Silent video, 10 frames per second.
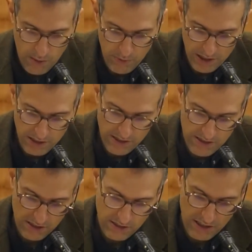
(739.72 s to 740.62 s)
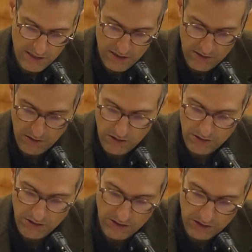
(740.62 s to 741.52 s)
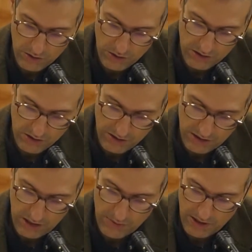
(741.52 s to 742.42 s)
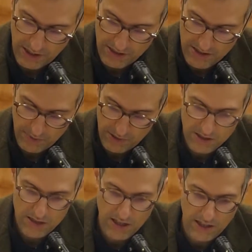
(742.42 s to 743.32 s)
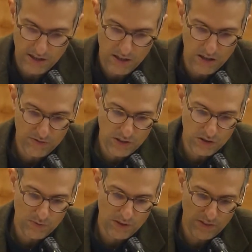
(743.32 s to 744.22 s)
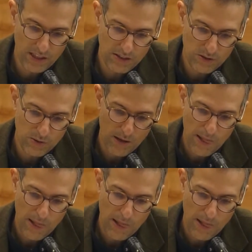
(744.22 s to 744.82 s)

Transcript: Money designates the ordinary token, commonly accepted sign of economic value,